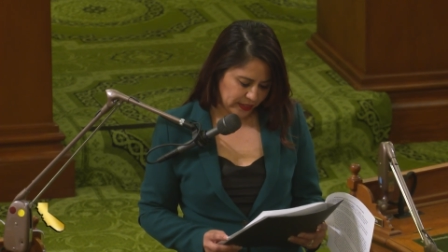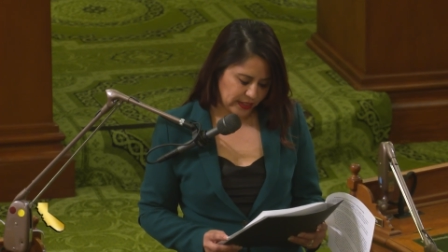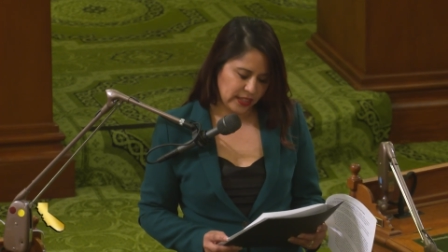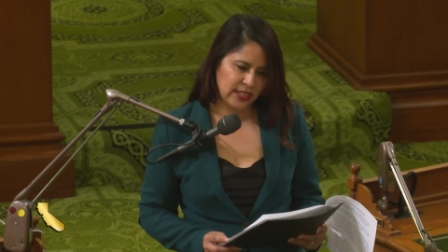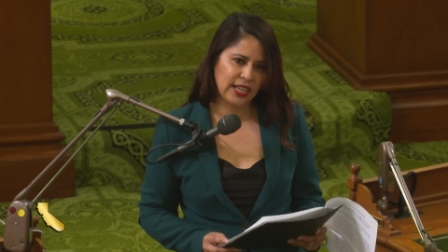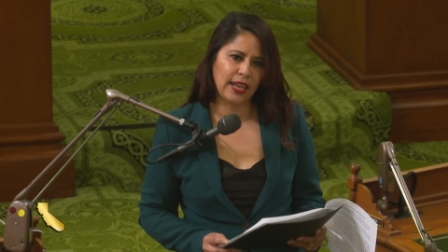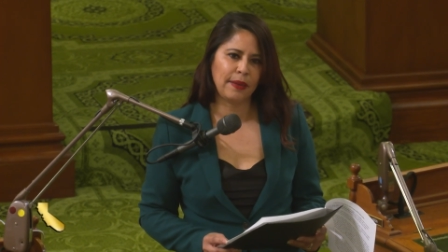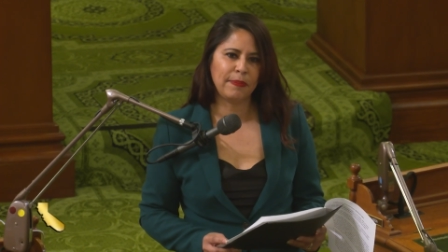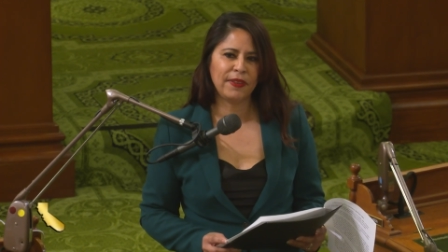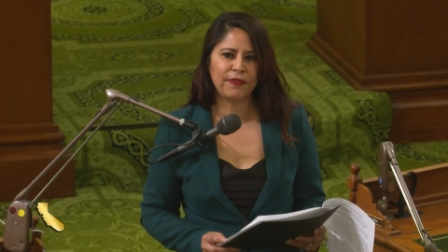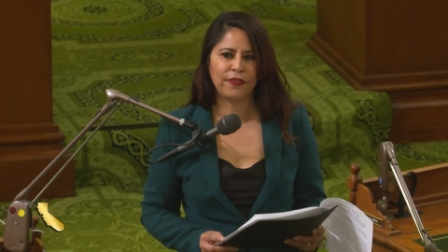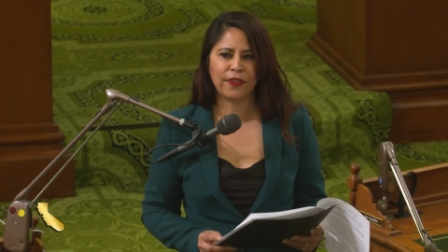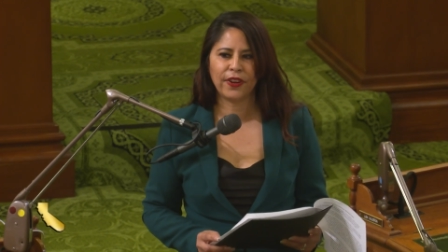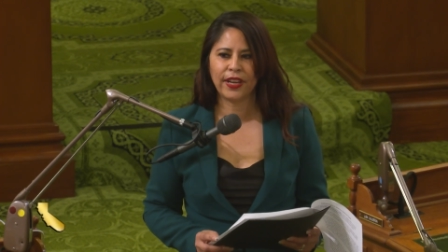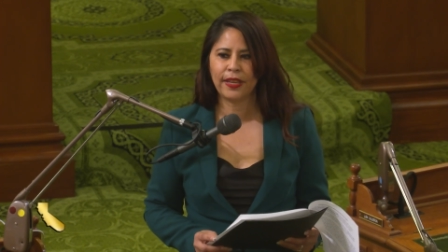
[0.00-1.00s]
the day
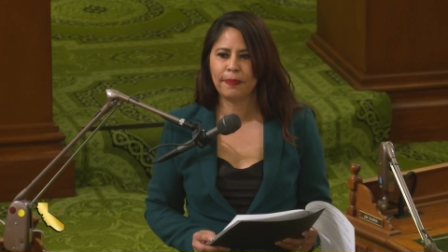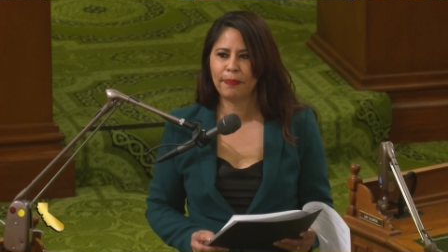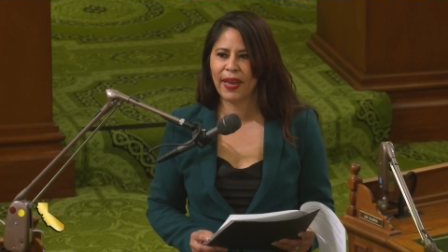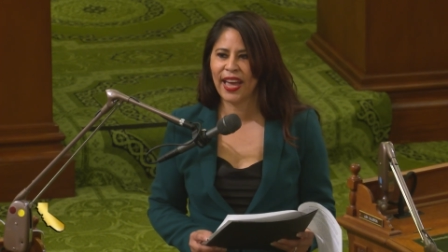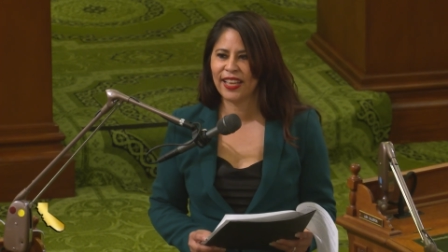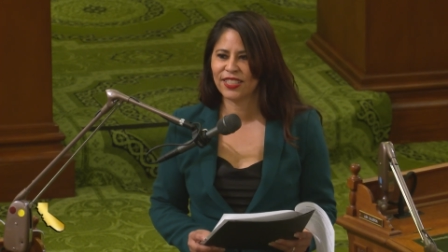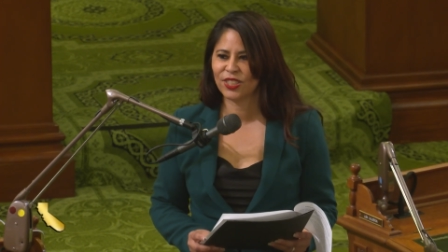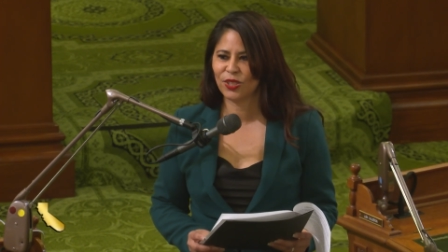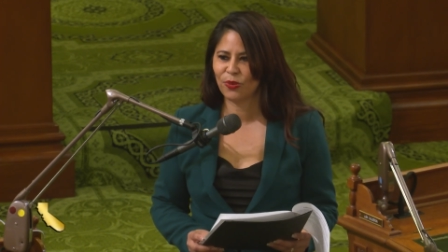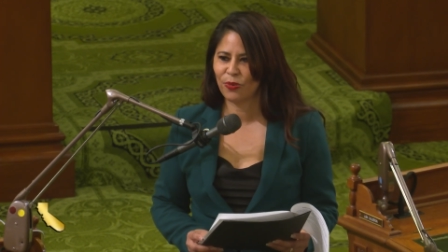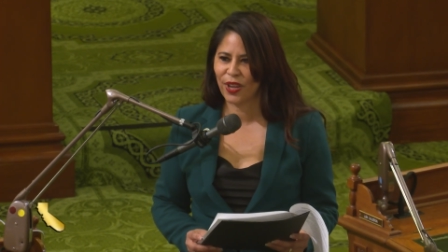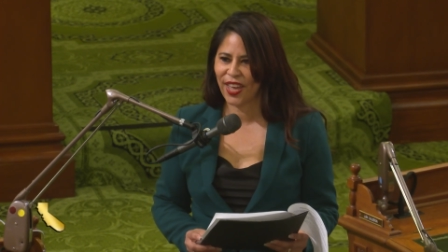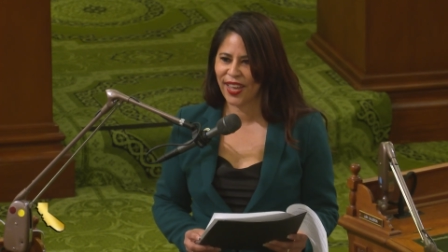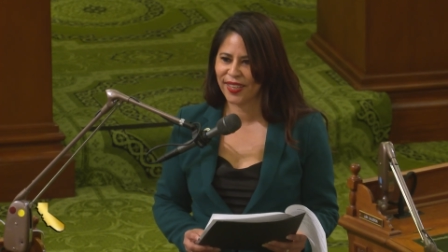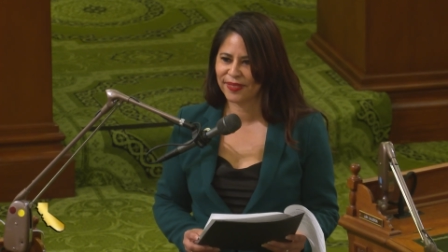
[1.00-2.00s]
before he passed
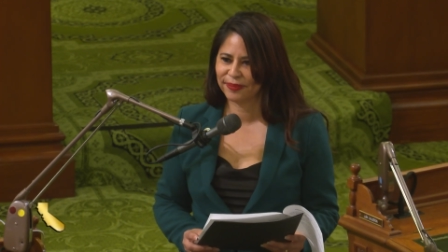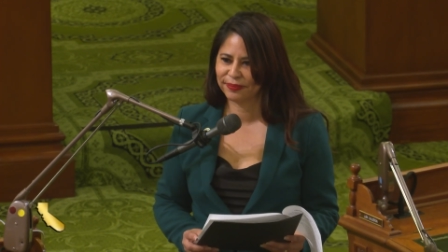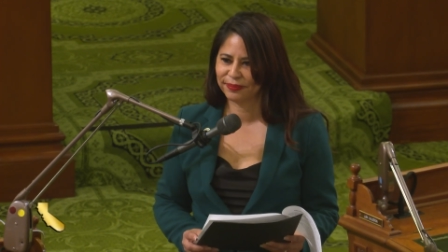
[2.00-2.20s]
away.